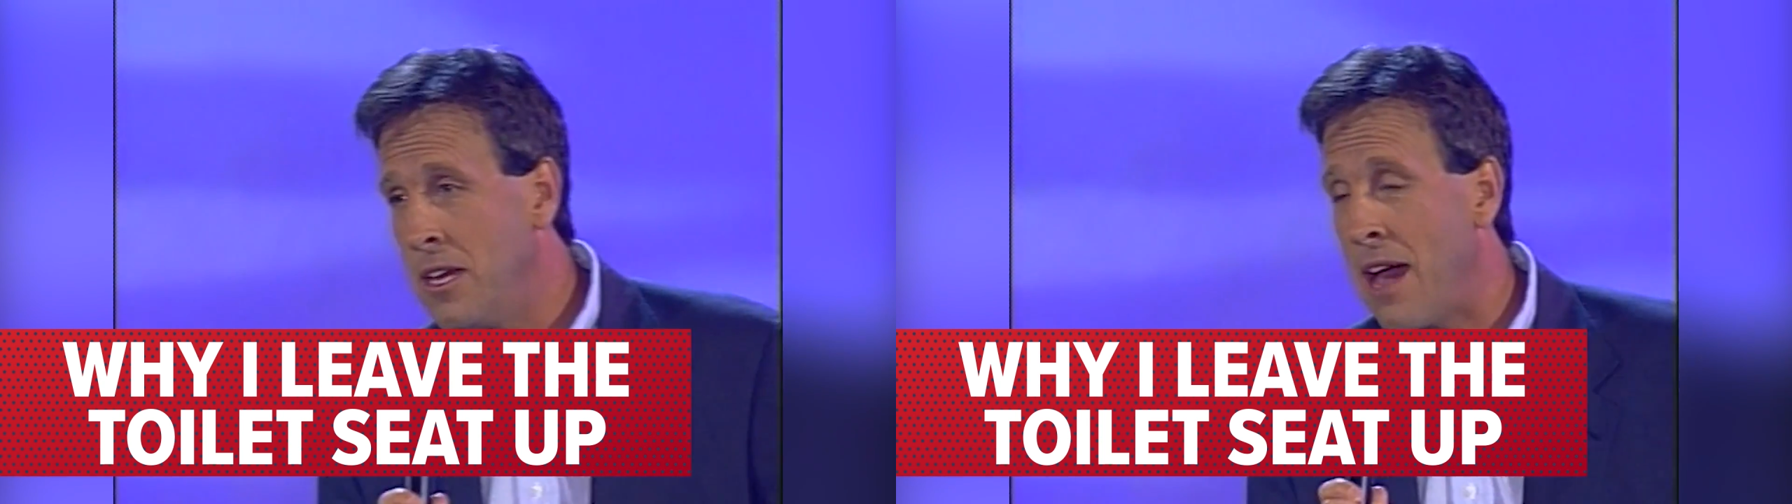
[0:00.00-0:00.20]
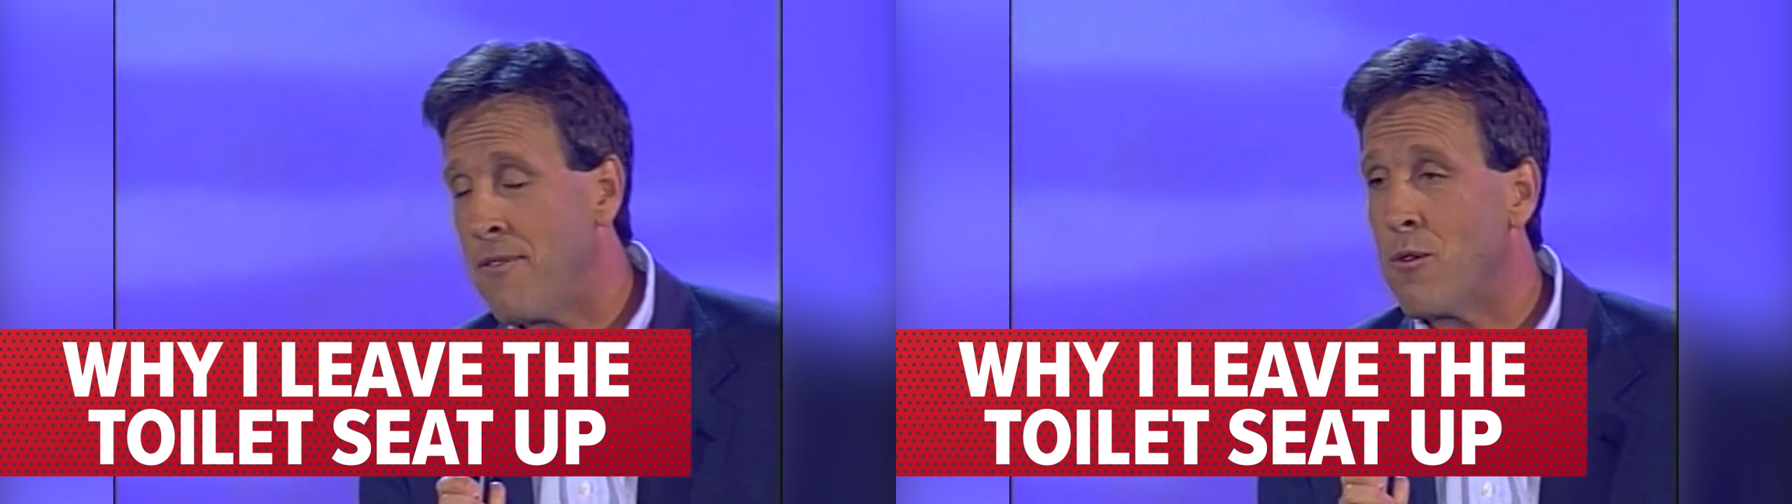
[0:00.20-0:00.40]

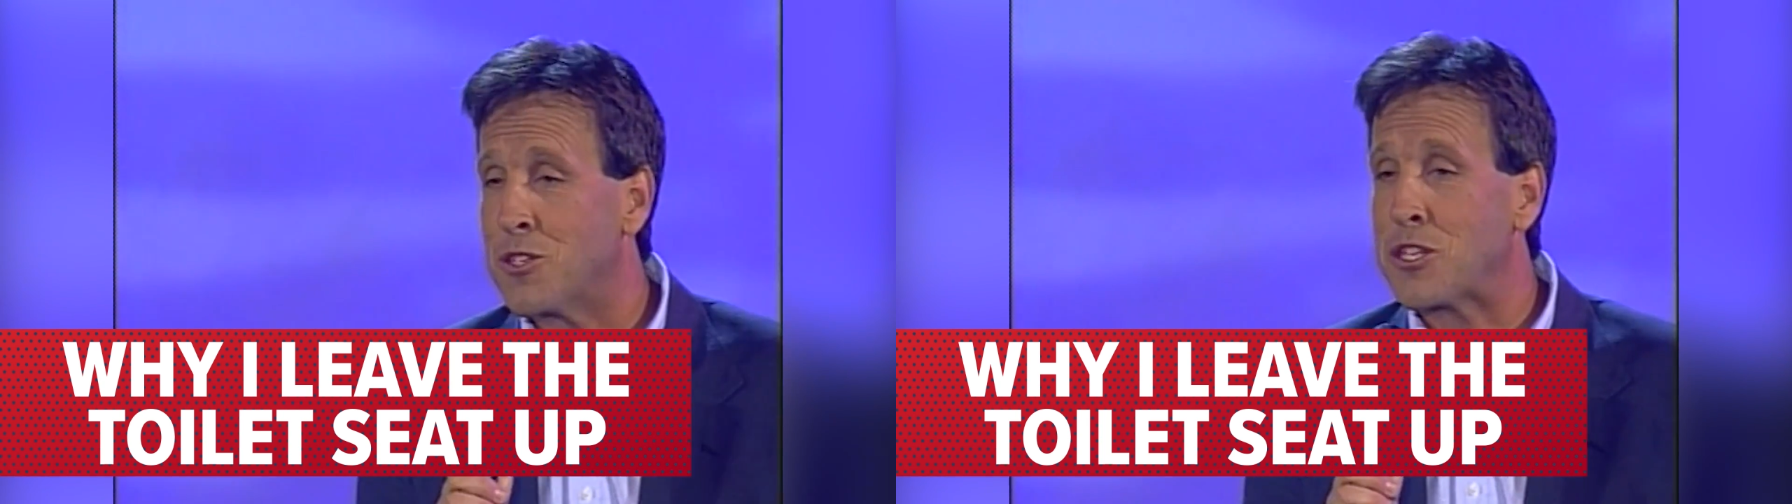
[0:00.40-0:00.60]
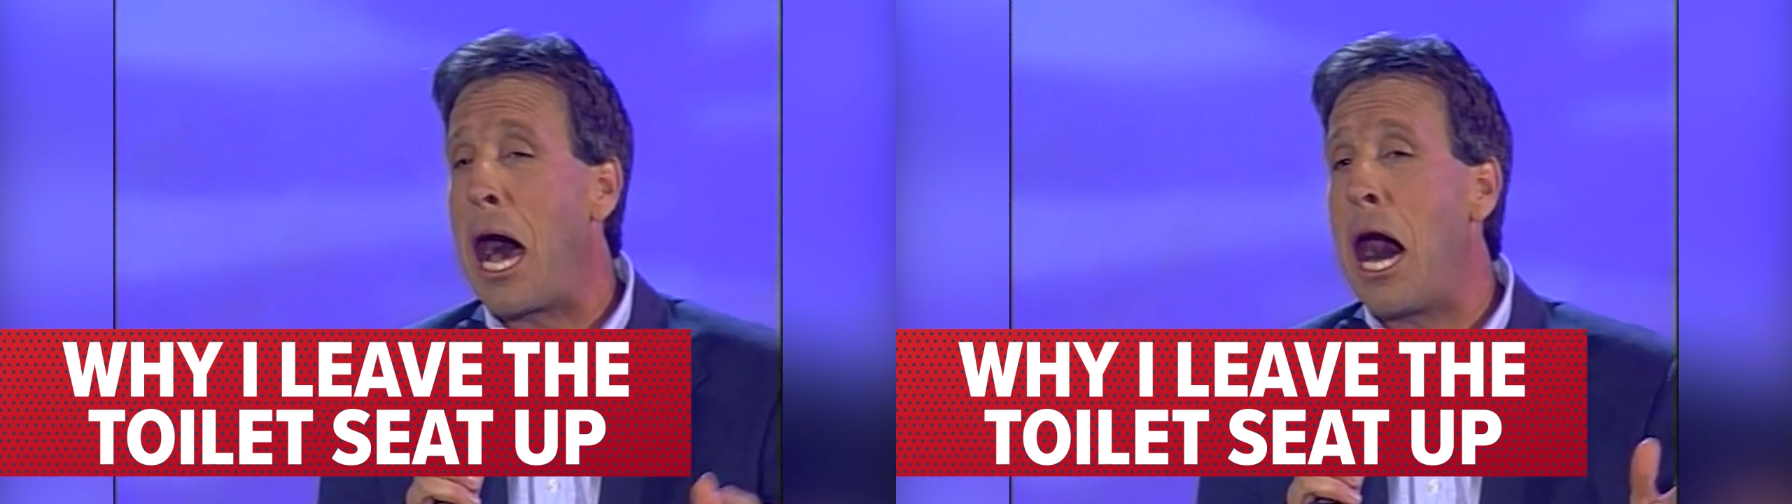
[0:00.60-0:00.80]
haven't
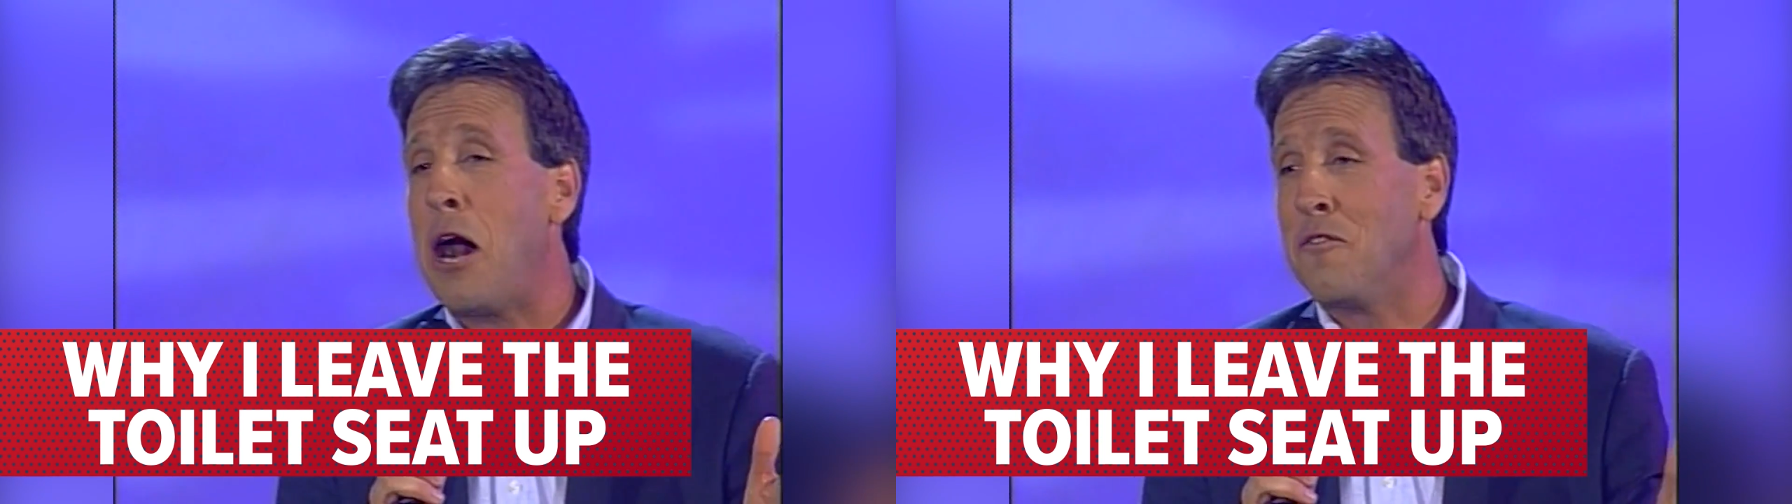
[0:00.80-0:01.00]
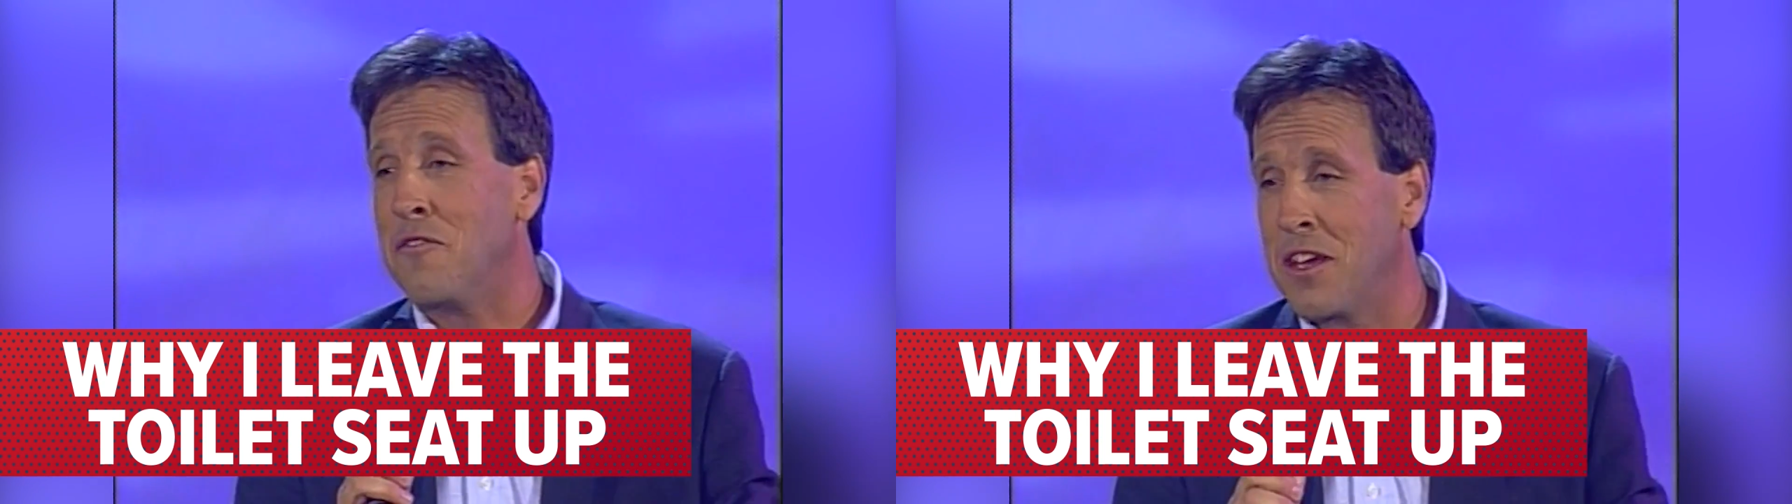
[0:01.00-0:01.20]

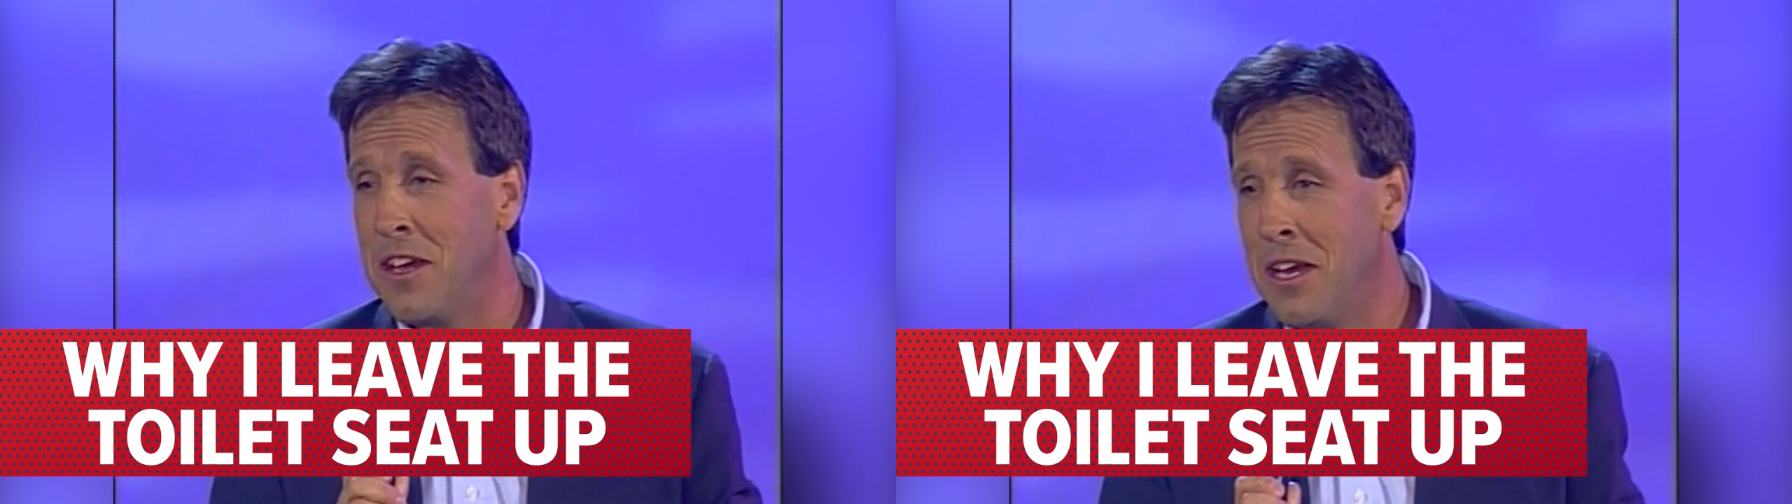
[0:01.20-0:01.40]
resolved.